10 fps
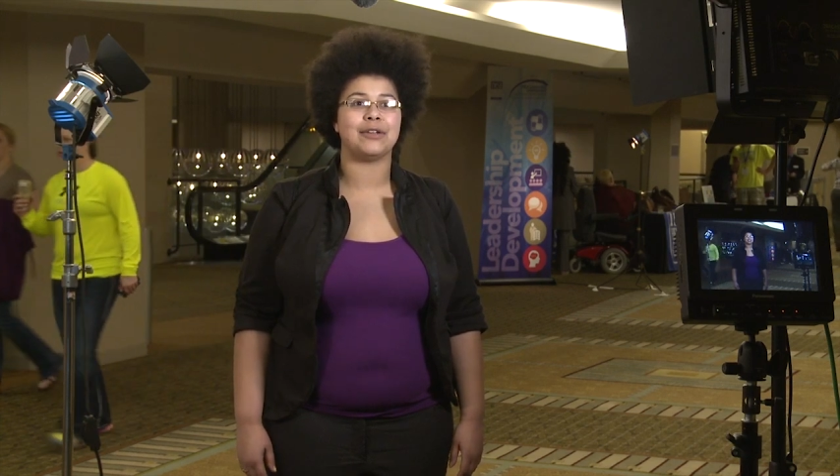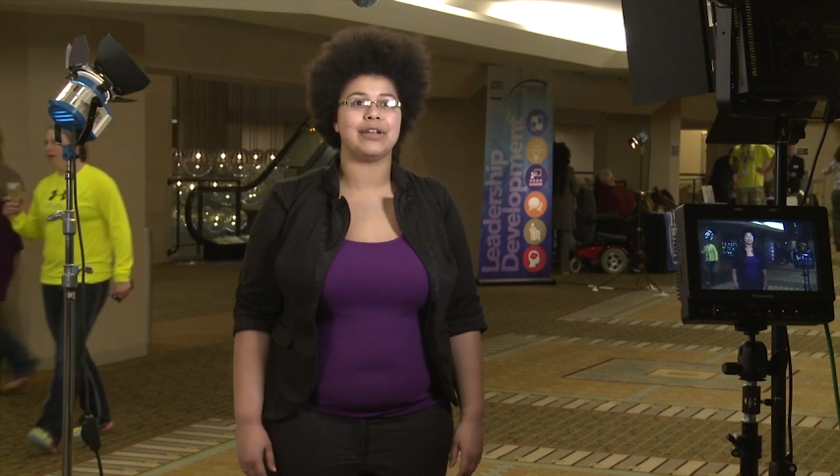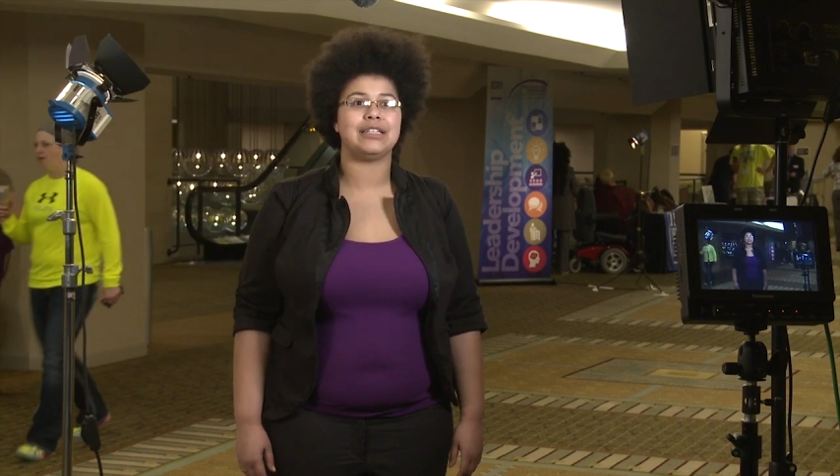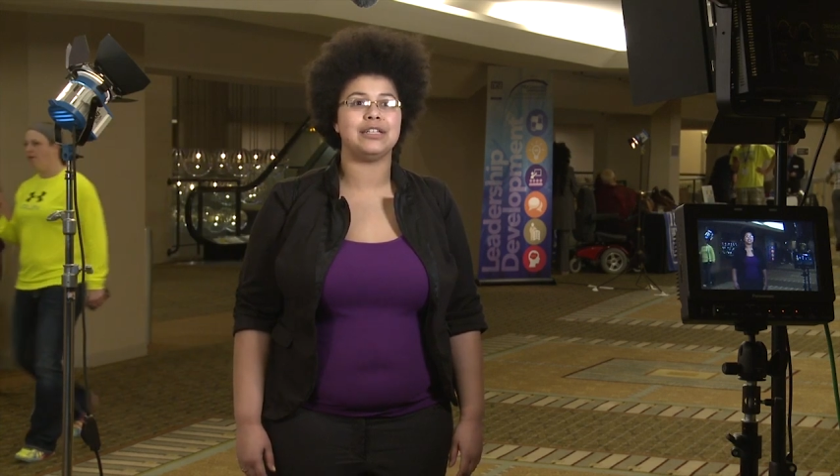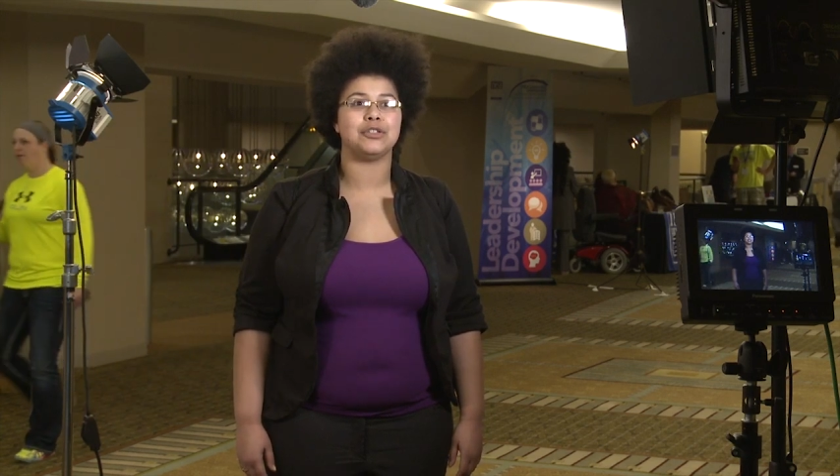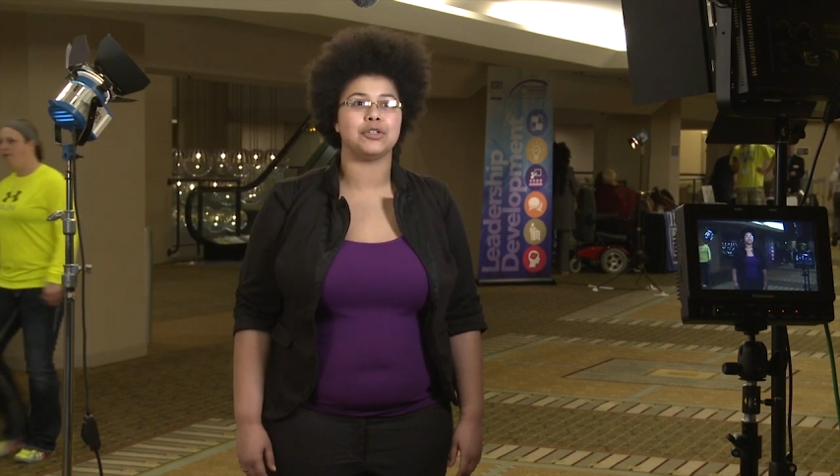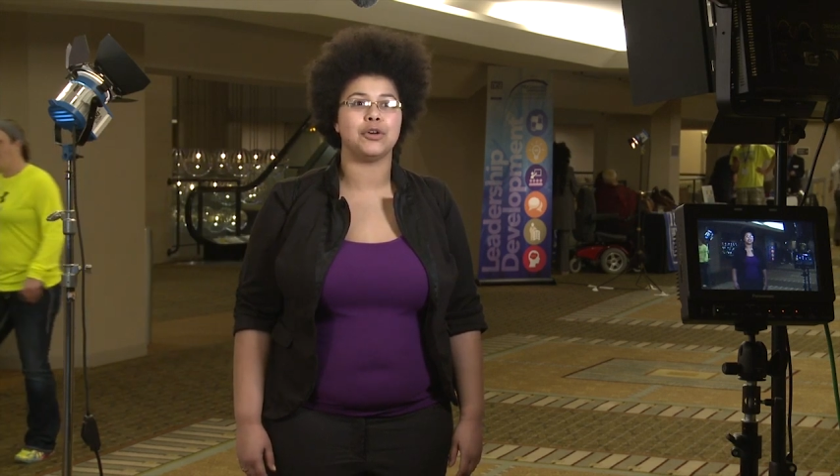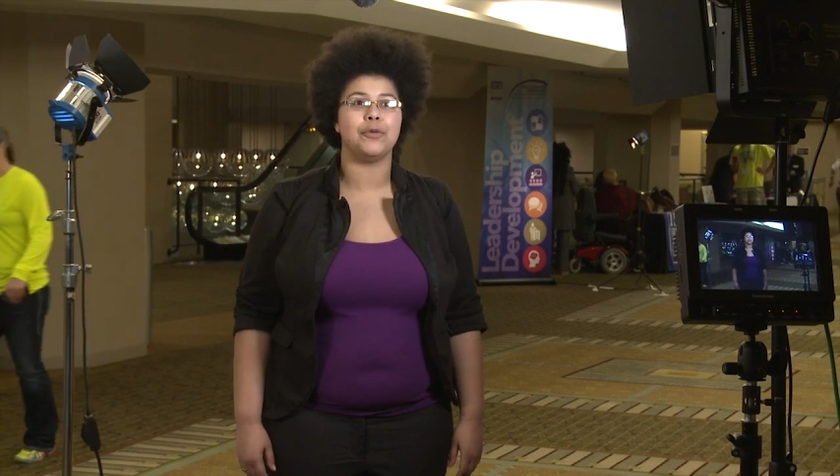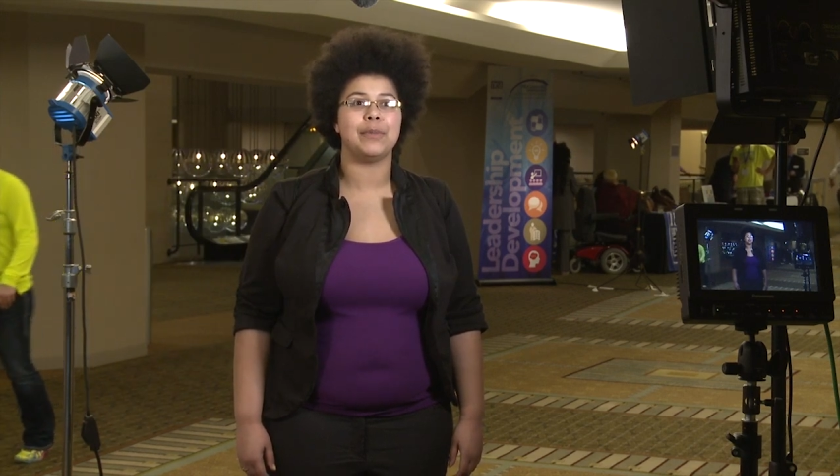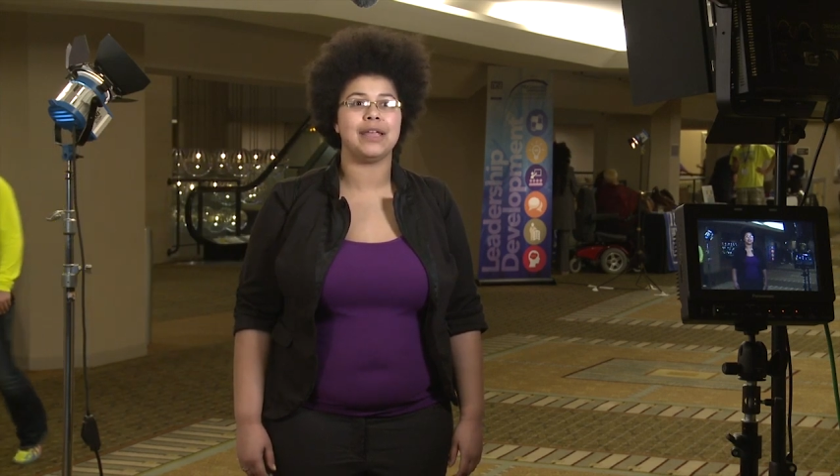grade teacher
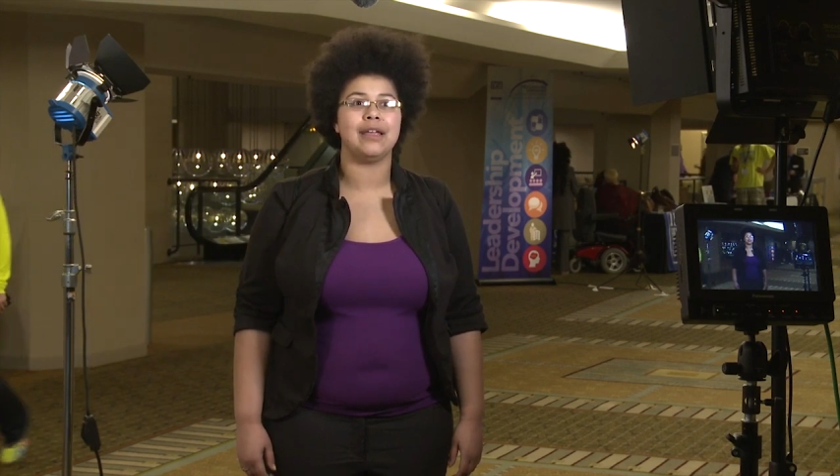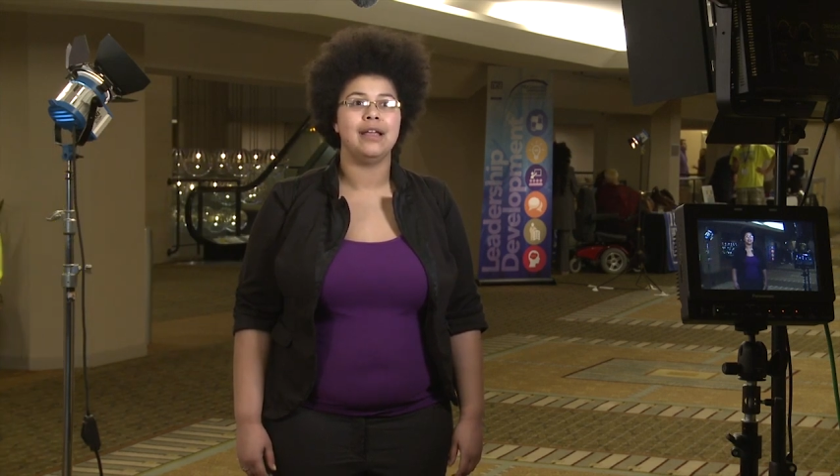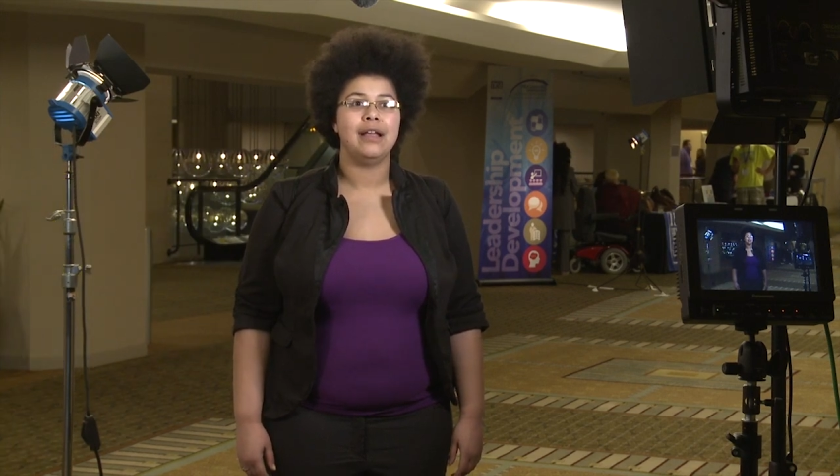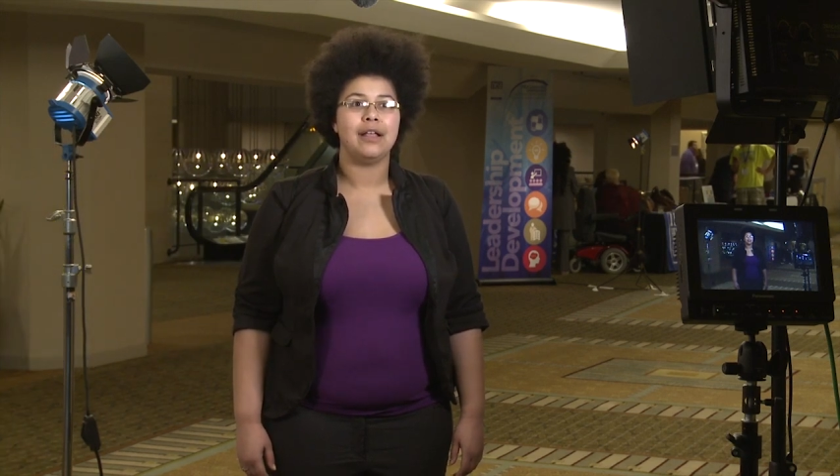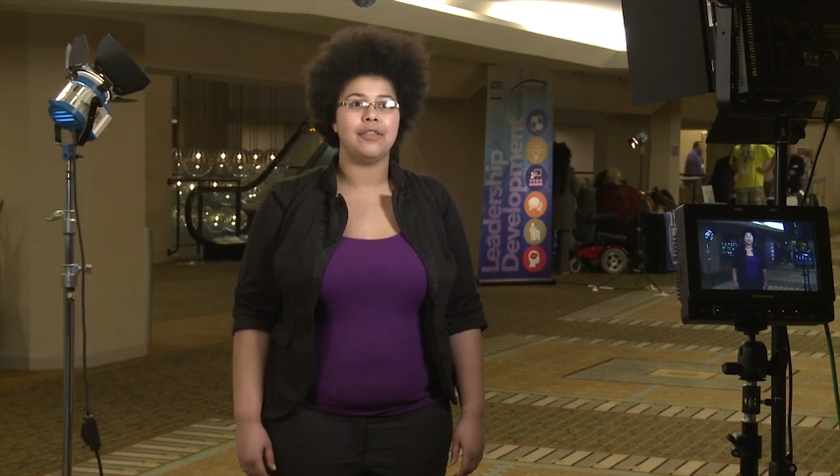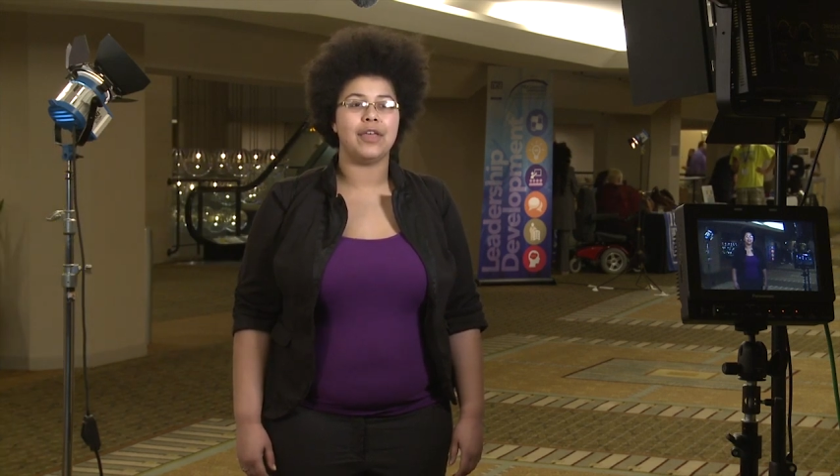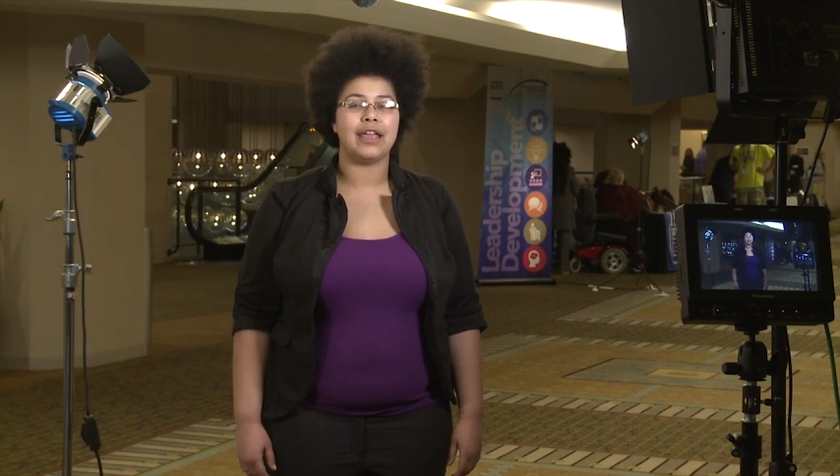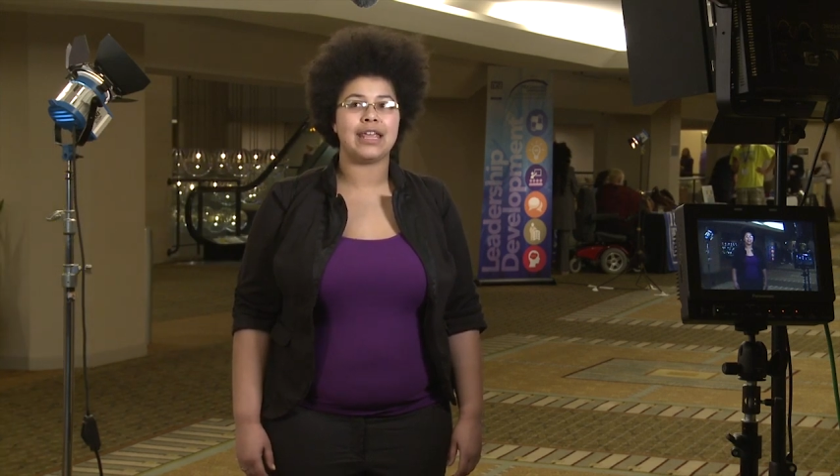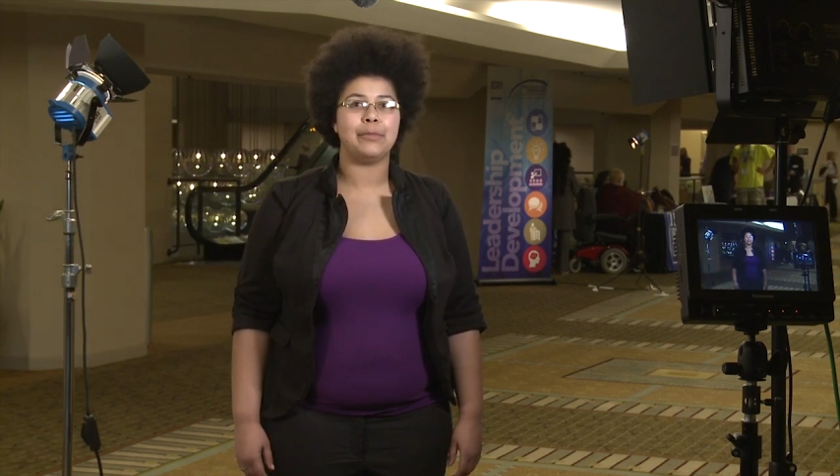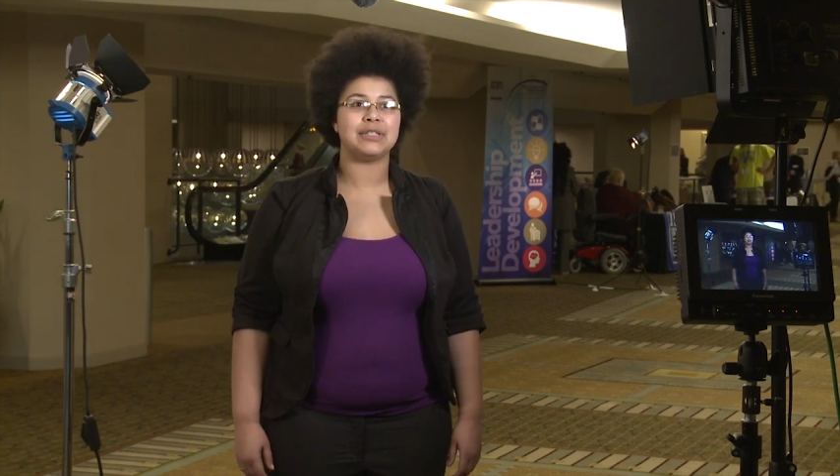told me
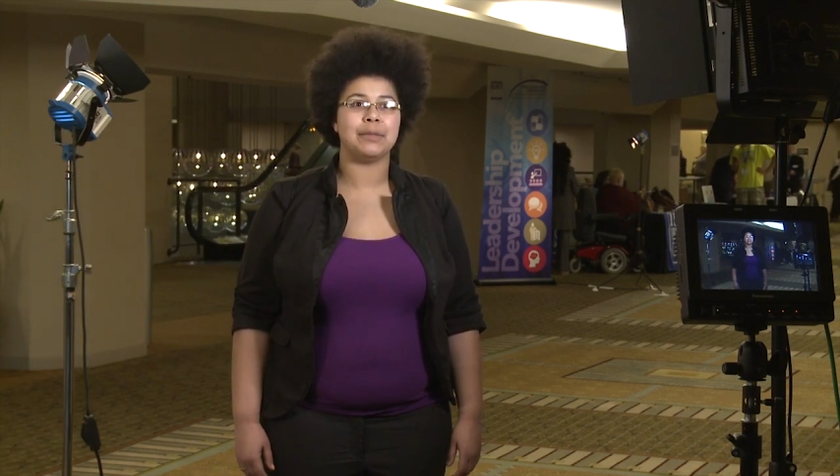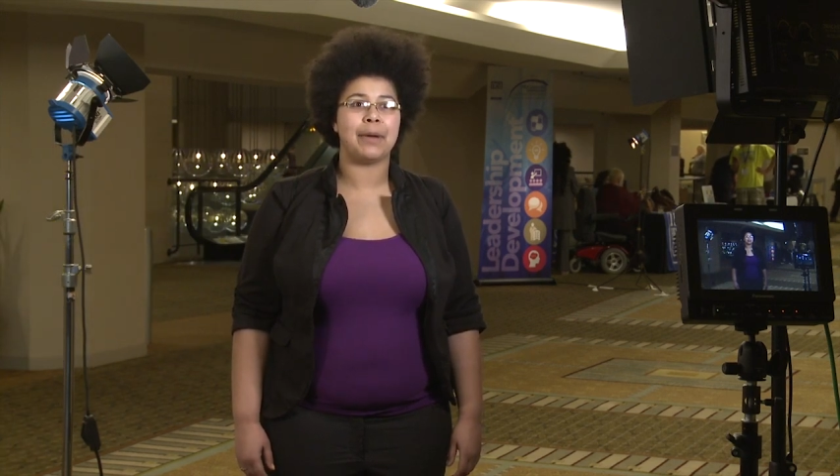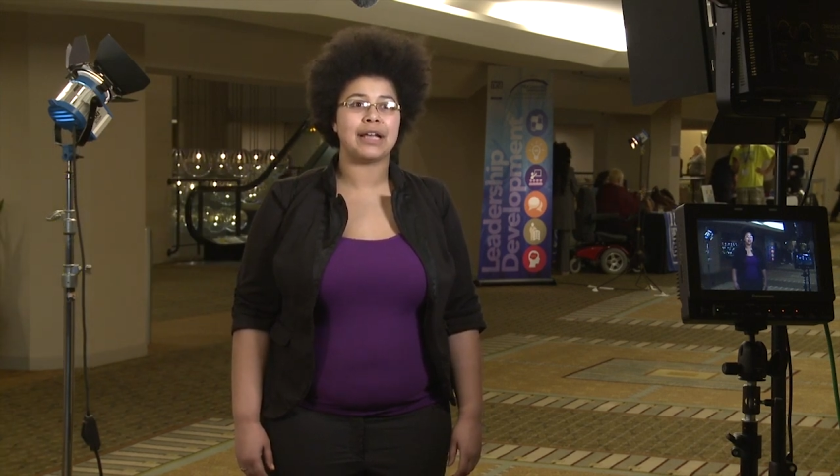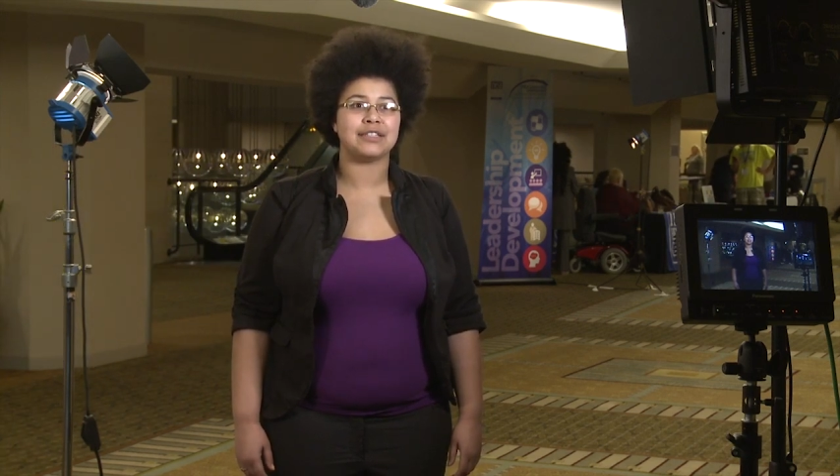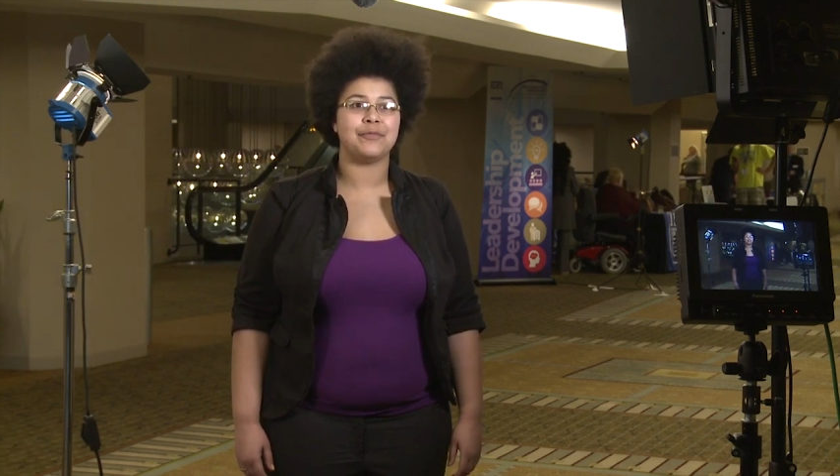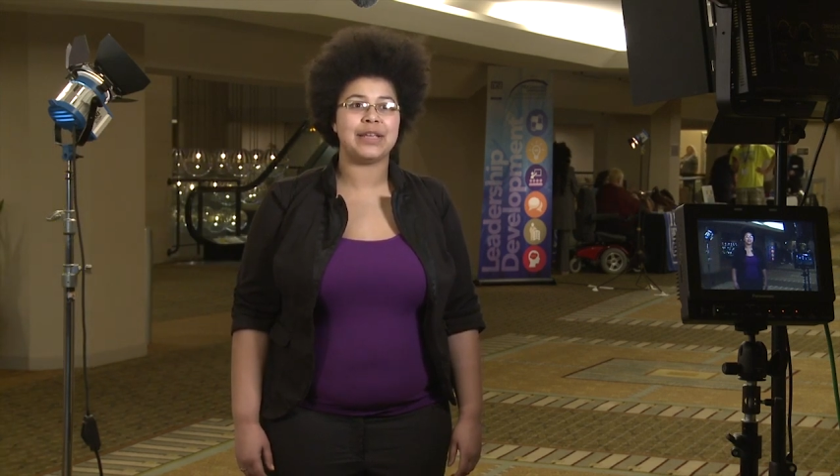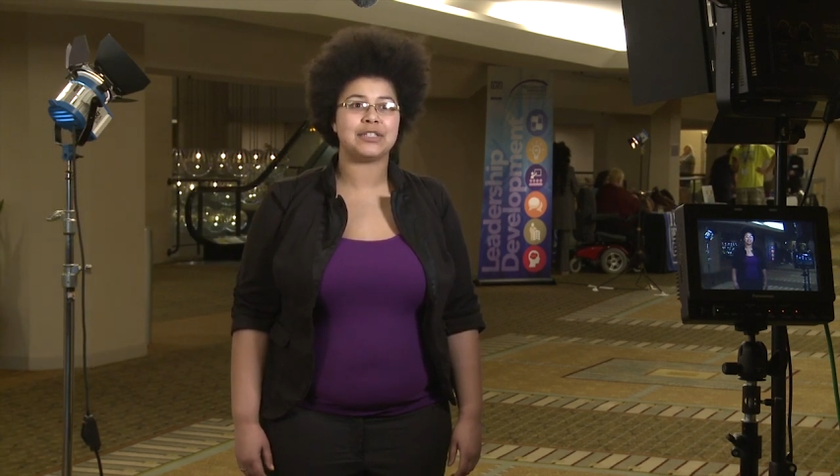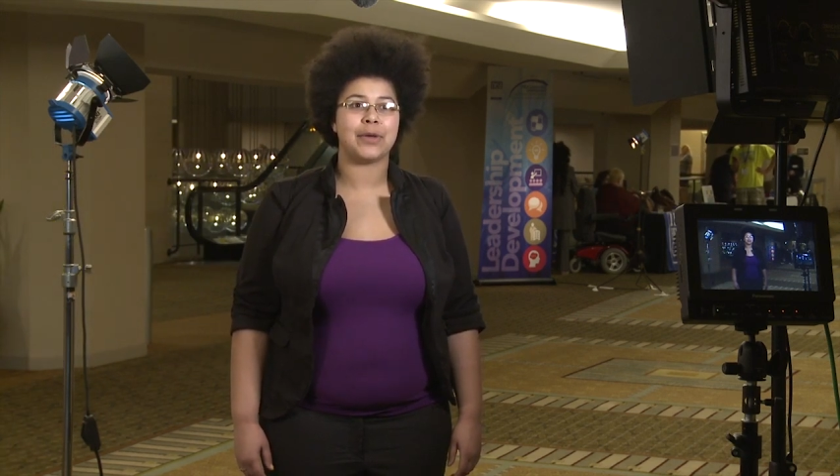that he was the boss of me.